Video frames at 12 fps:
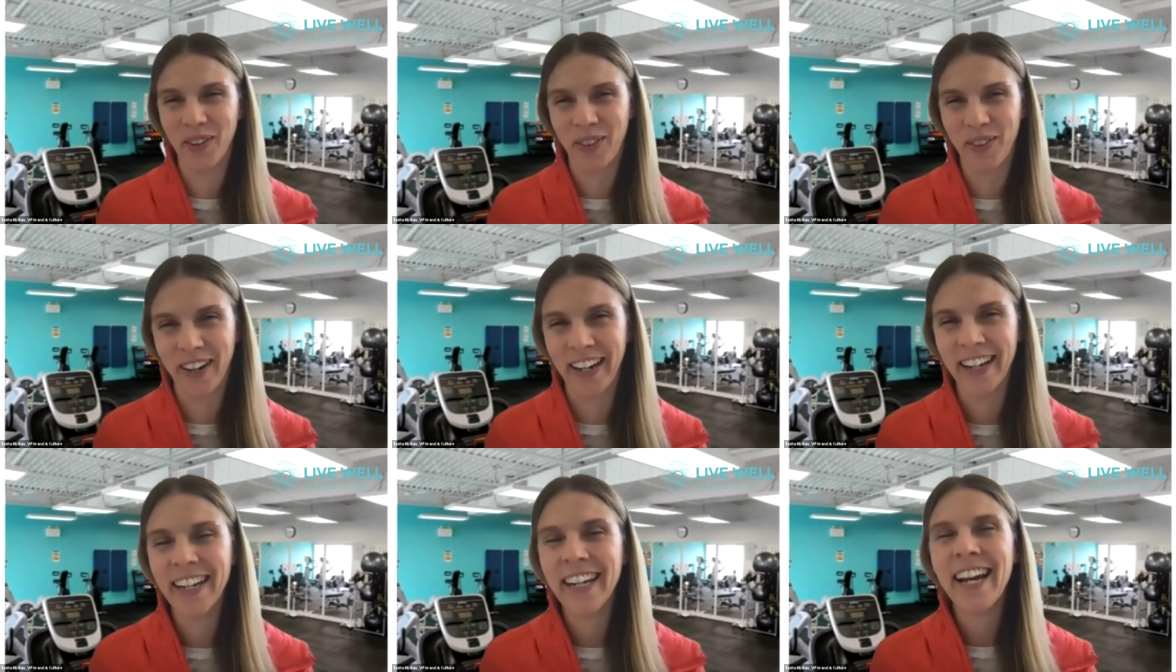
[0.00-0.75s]
3.
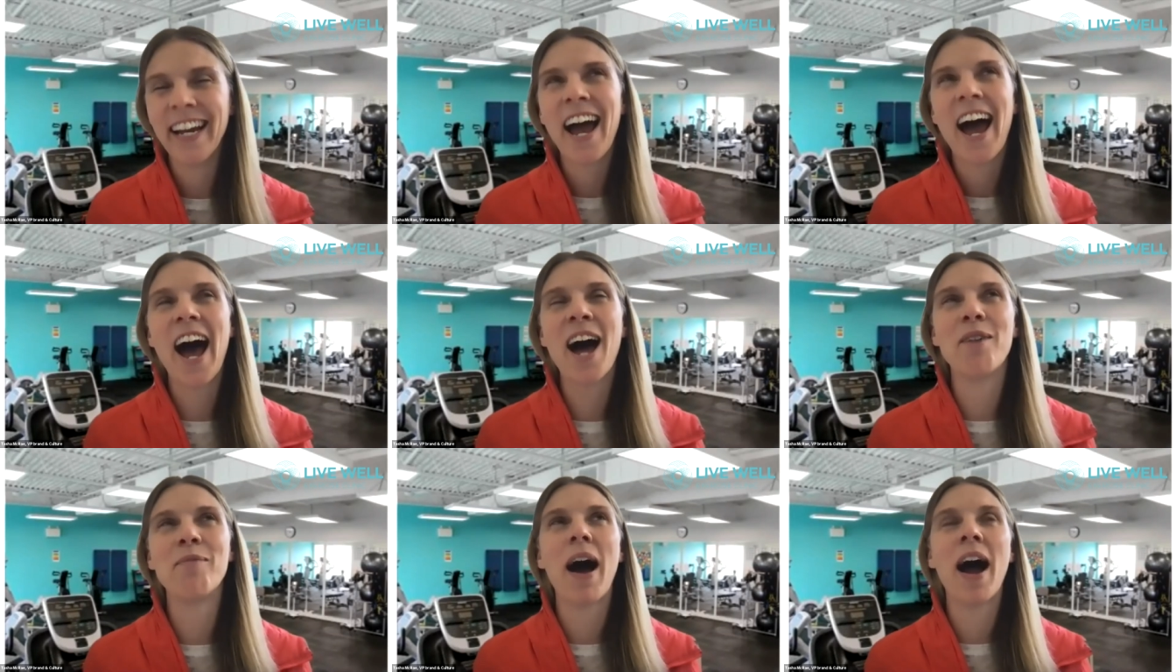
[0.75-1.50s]

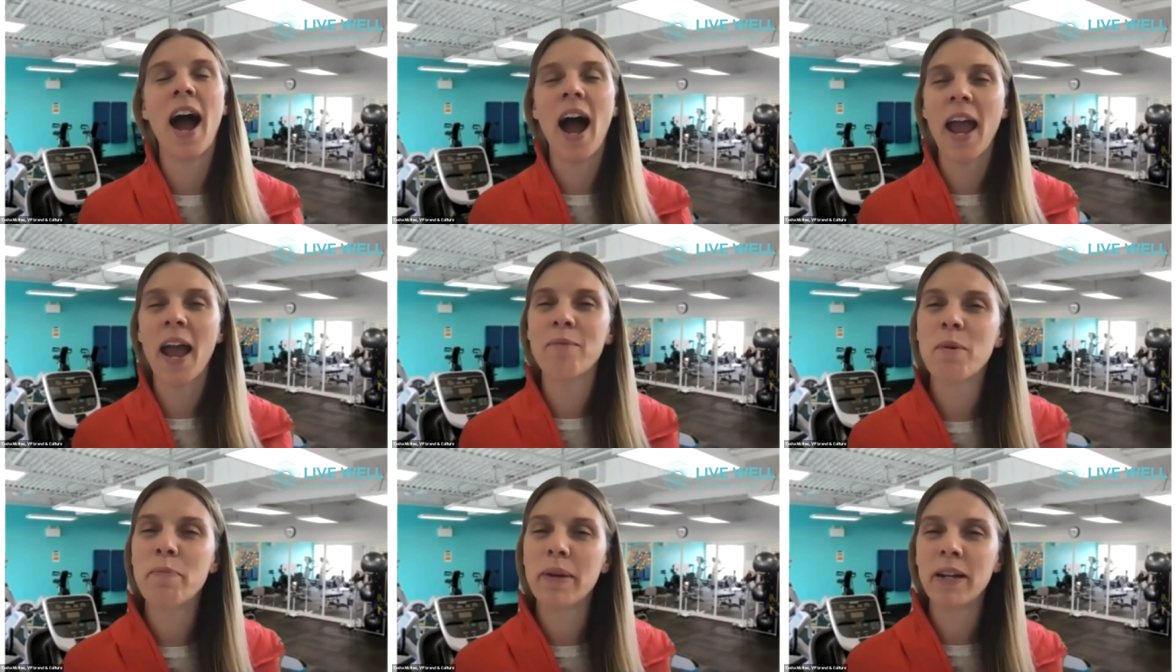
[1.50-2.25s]

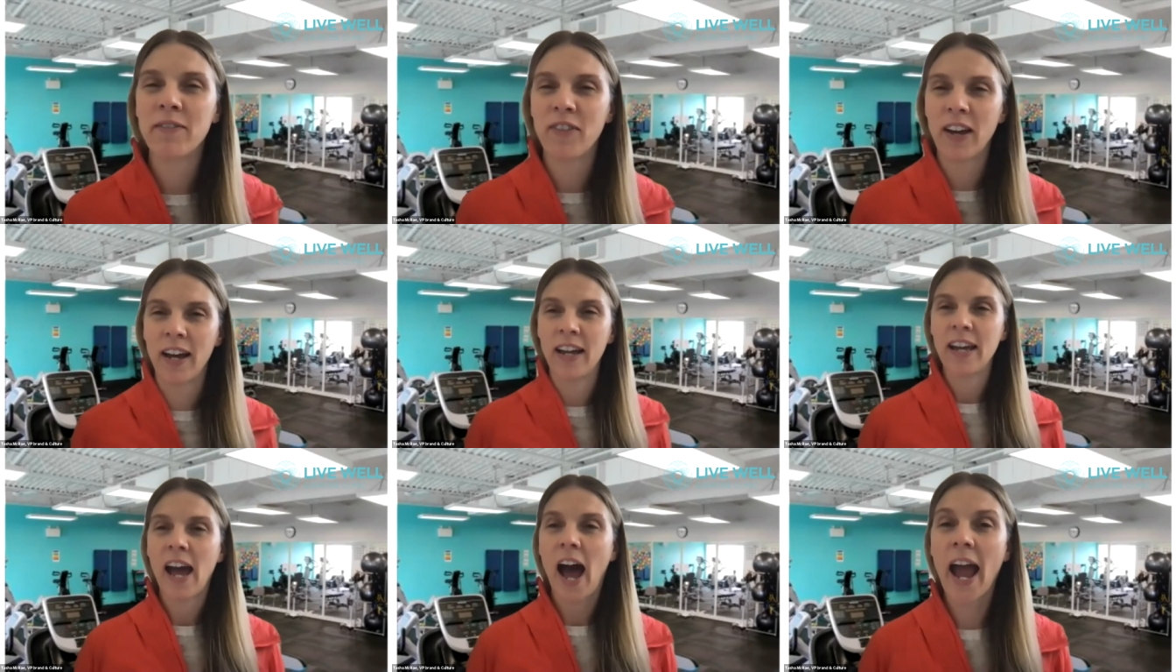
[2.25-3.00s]
I
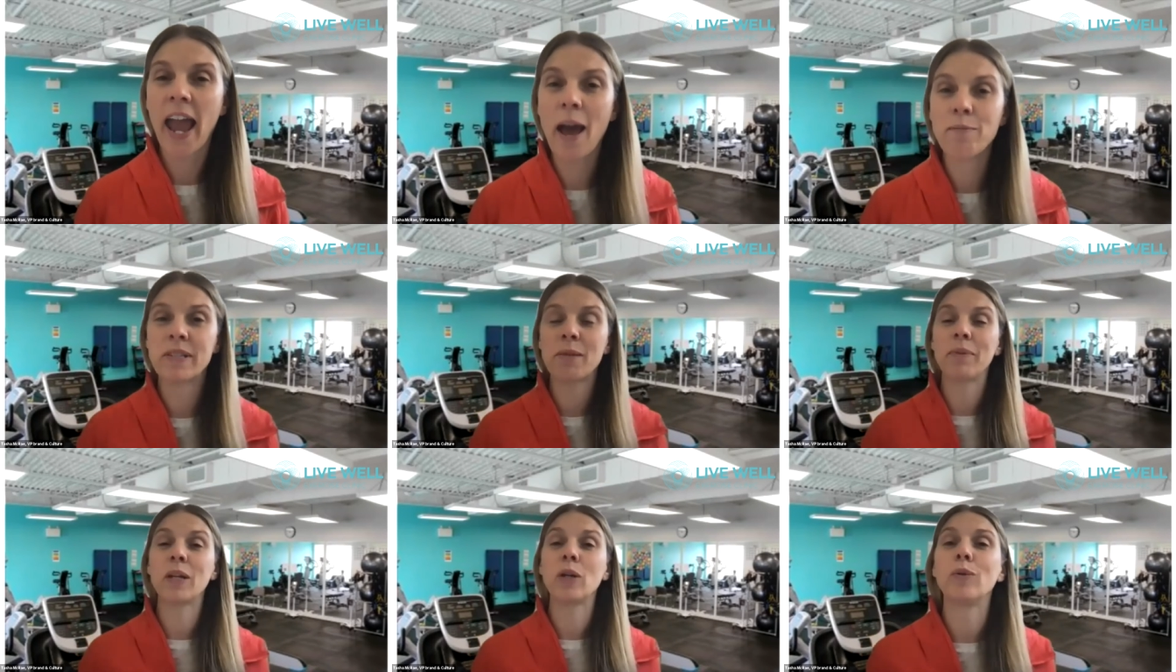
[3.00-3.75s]
am
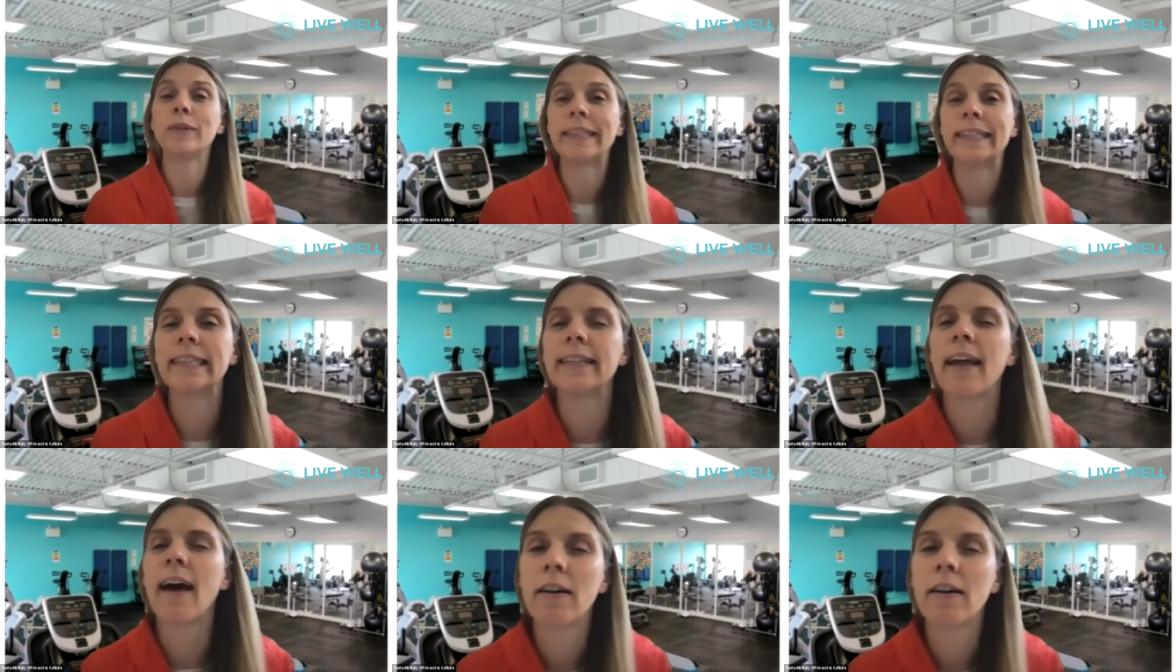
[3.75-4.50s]
somebody who
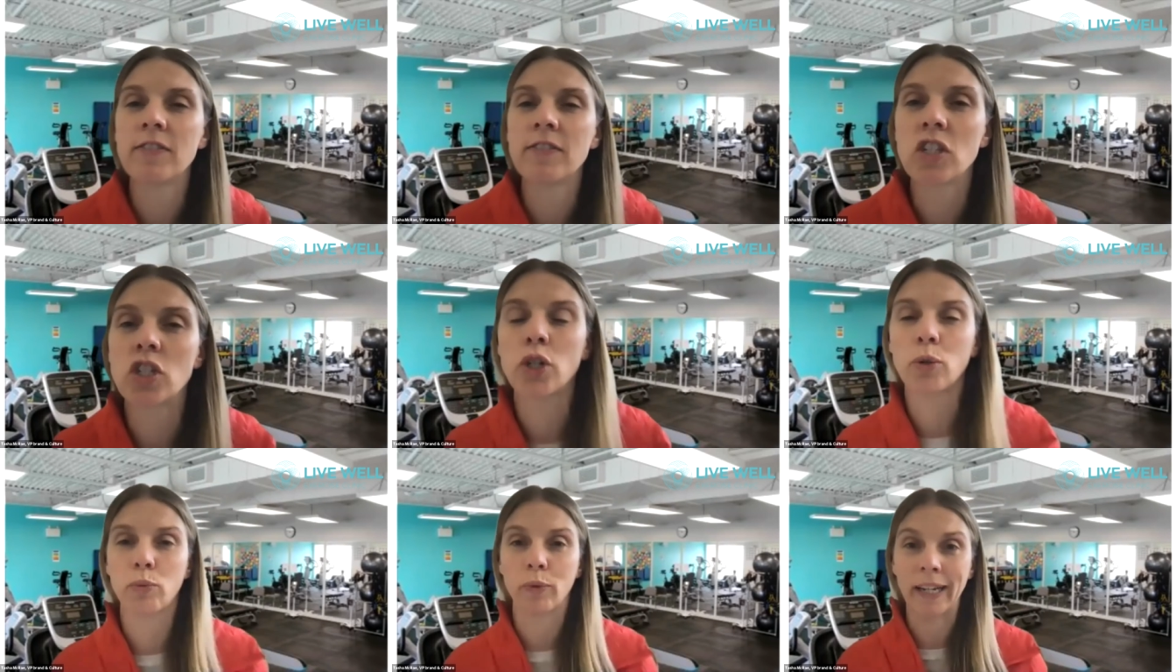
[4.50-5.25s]
loves to
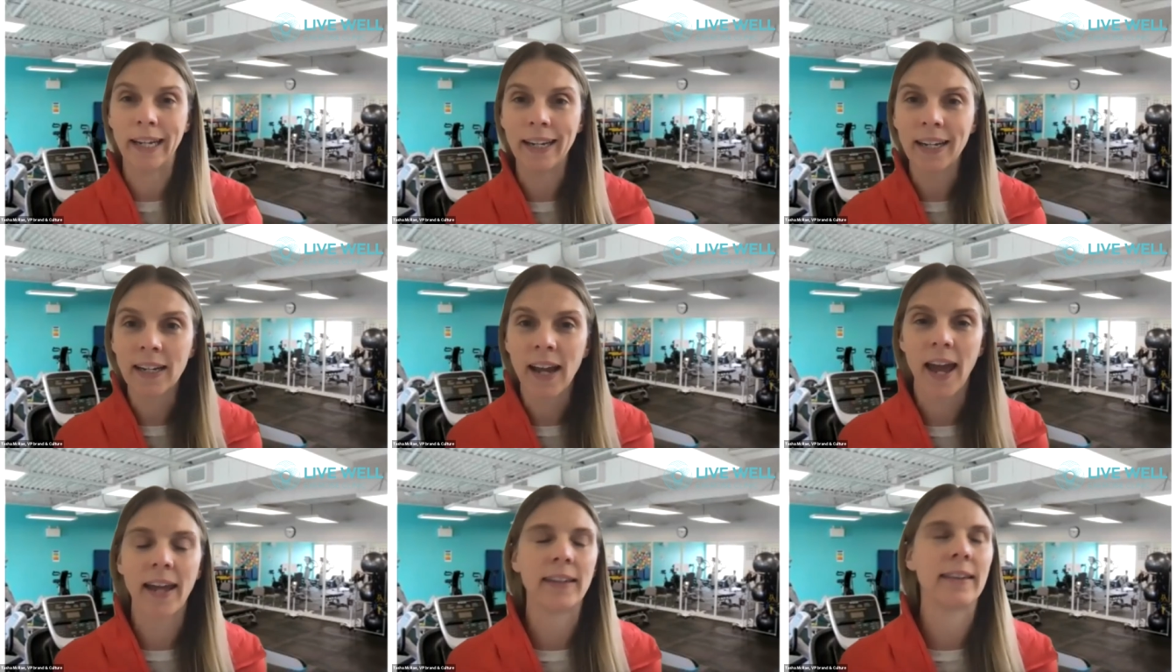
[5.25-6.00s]
read
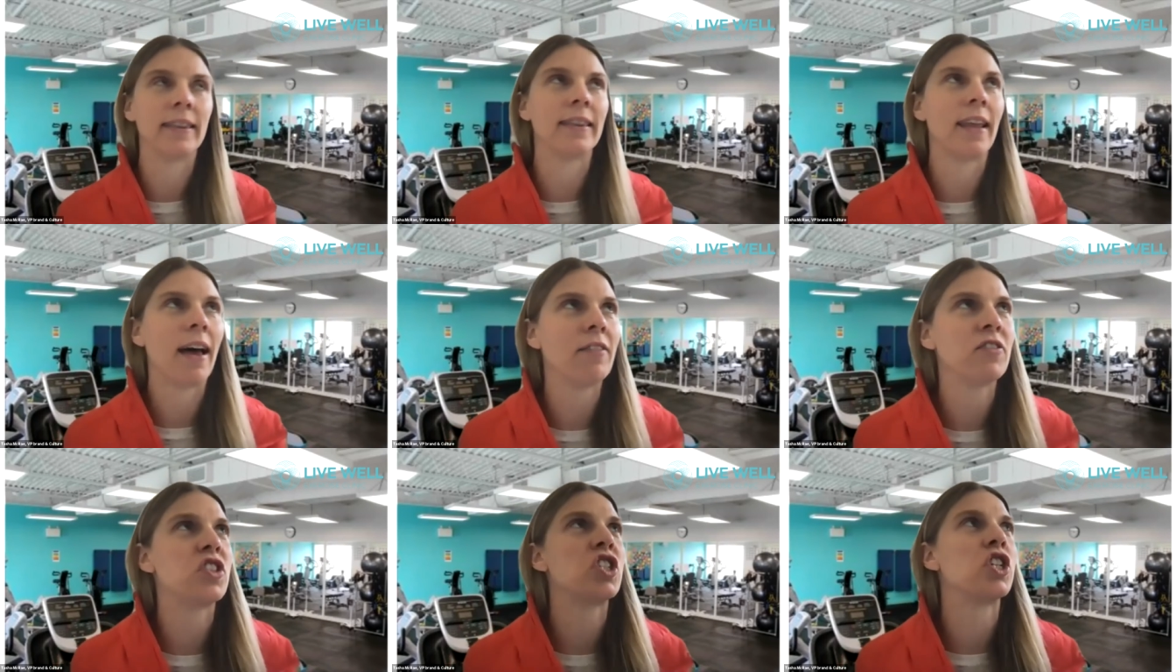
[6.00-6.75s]
and
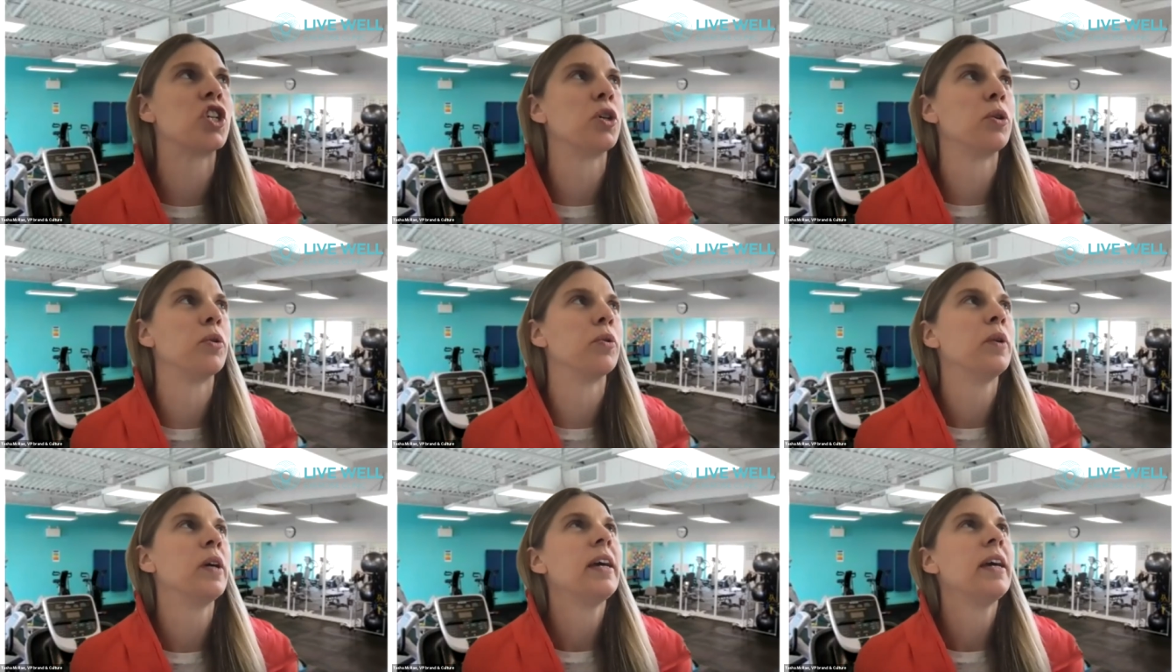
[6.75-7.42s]
loves to,